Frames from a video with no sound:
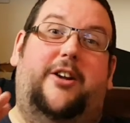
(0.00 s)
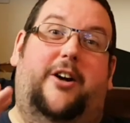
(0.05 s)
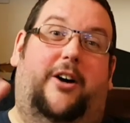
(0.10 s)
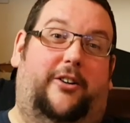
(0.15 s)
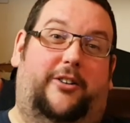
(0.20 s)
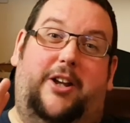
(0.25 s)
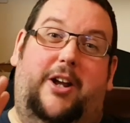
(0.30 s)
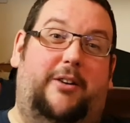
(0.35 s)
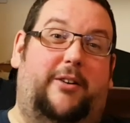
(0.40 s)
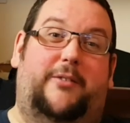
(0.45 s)

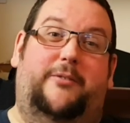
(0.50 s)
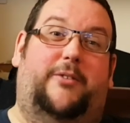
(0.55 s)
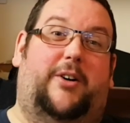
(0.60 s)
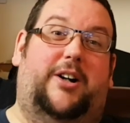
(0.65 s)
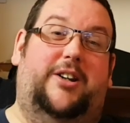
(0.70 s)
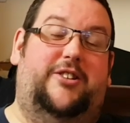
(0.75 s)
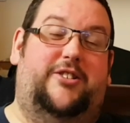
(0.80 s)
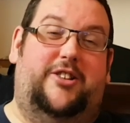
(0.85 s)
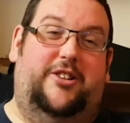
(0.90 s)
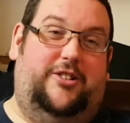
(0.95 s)
I don't
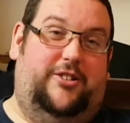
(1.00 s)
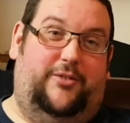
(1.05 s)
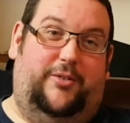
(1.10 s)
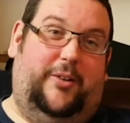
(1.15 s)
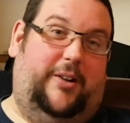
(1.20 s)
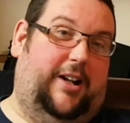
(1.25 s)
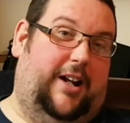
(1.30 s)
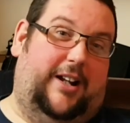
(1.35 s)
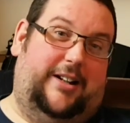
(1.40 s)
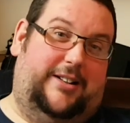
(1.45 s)
advise this
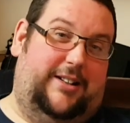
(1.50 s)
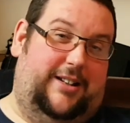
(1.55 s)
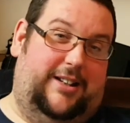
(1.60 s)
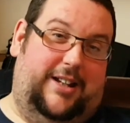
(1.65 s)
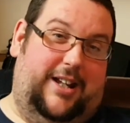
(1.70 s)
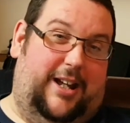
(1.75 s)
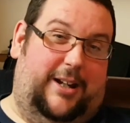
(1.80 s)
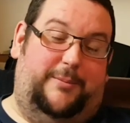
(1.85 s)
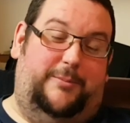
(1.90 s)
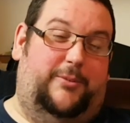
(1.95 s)
for collecting
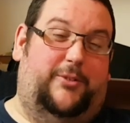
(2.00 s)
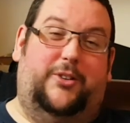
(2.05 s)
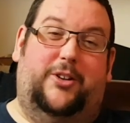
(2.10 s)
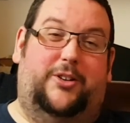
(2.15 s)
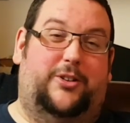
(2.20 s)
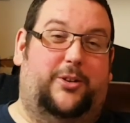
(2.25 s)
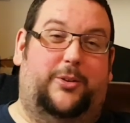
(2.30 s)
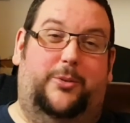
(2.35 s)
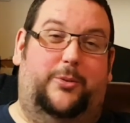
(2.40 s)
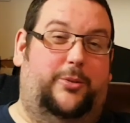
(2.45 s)
games
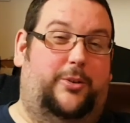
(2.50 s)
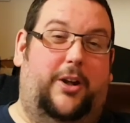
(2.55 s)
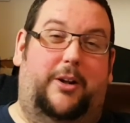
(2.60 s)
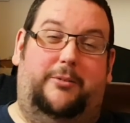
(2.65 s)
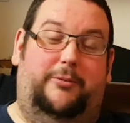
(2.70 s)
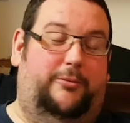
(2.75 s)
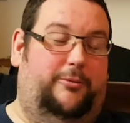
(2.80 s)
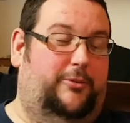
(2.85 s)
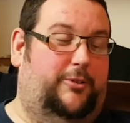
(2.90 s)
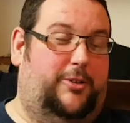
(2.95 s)
at all.
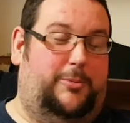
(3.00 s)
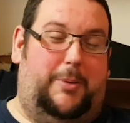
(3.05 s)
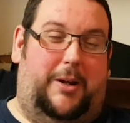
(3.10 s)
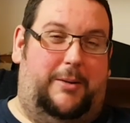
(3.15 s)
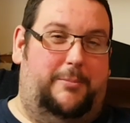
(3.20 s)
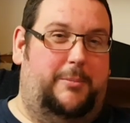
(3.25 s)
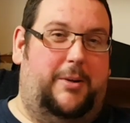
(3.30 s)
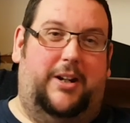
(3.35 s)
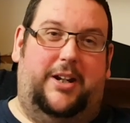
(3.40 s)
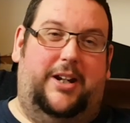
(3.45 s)
Don't
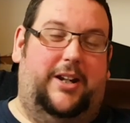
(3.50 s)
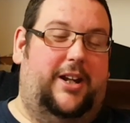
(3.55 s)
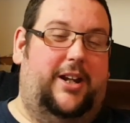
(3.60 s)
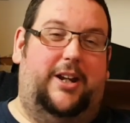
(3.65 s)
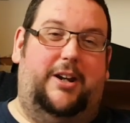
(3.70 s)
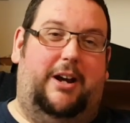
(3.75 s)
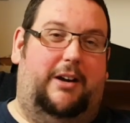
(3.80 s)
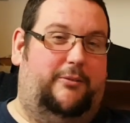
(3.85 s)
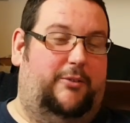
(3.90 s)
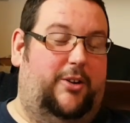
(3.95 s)
spend money that
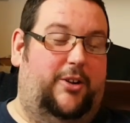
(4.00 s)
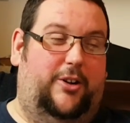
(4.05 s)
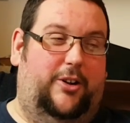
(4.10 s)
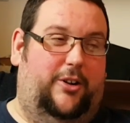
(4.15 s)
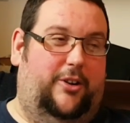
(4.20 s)
you haven't